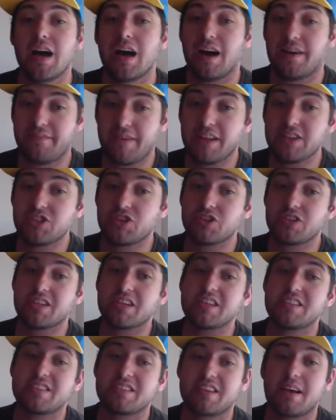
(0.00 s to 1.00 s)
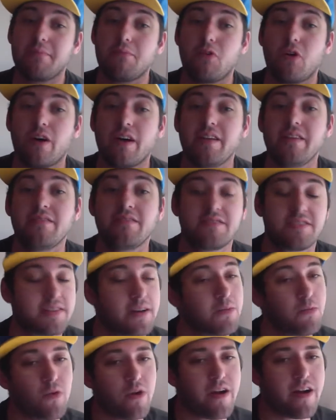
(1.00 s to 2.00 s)
eventually someone
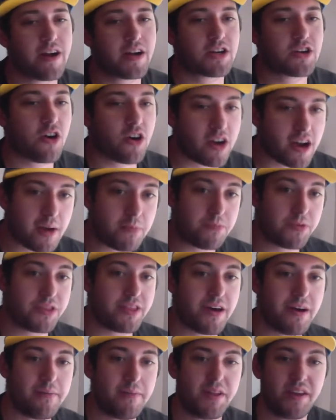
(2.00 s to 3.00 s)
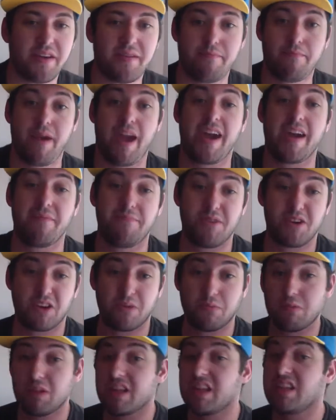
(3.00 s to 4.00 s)
somewhere caught up with them, and it may have been
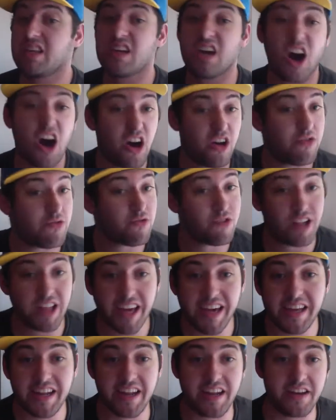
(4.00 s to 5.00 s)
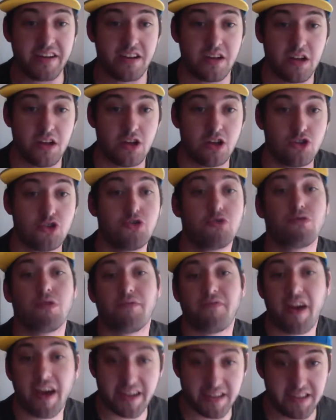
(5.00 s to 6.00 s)
completely unrelated to the
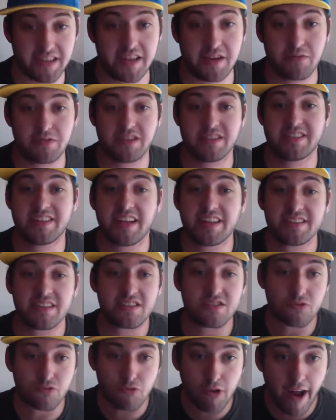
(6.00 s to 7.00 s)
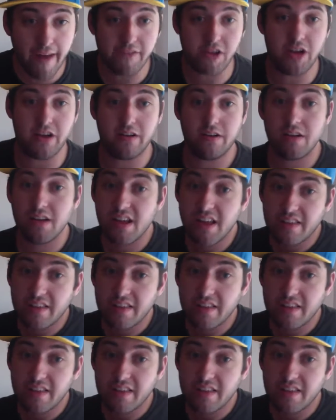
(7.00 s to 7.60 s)
fact that they were descendants of Revan,